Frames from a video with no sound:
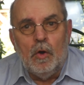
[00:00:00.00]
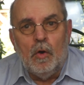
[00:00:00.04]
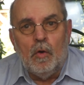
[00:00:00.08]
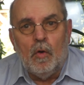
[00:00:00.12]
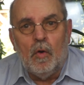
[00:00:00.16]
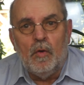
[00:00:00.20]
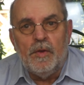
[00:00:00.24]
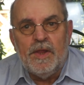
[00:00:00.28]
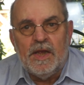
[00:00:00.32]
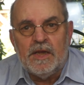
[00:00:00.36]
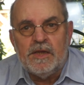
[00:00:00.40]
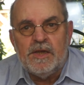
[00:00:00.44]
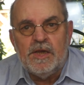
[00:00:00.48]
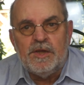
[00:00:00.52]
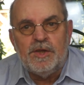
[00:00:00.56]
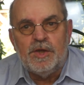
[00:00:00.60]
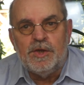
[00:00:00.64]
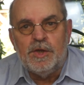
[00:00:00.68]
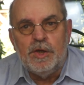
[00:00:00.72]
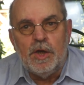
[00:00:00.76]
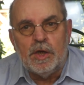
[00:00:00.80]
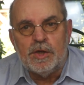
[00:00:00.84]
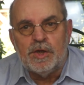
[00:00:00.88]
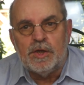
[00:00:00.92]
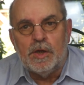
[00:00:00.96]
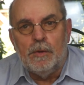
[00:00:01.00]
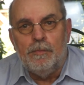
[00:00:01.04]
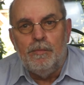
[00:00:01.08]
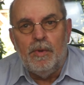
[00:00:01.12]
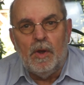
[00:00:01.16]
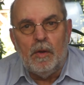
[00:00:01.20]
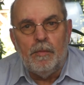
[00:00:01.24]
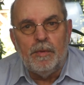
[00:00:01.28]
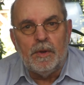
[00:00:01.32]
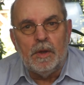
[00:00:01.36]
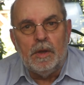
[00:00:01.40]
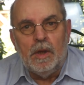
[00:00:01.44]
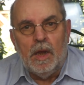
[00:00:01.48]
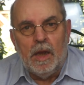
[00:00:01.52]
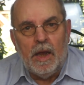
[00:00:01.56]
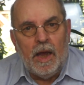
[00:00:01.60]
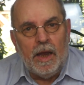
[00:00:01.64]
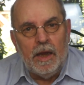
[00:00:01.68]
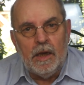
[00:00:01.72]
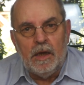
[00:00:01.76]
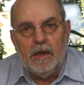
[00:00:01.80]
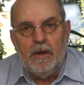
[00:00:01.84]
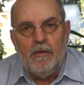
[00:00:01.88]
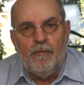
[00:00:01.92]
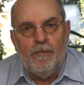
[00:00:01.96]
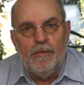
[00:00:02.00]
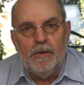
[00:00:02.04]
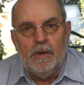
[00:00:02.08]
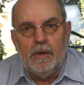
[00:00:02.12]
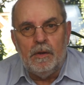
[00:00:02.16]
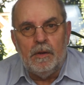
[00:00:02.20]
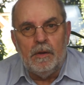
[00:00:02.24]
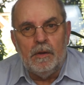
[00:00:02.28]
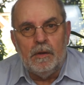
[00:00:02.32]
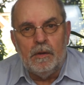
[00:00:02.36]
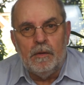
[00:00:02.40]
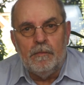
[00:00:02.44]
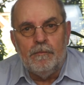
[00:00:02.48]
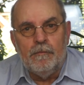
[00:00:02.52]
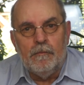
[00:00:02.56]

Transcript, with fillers: or that it's just a bubble I live in.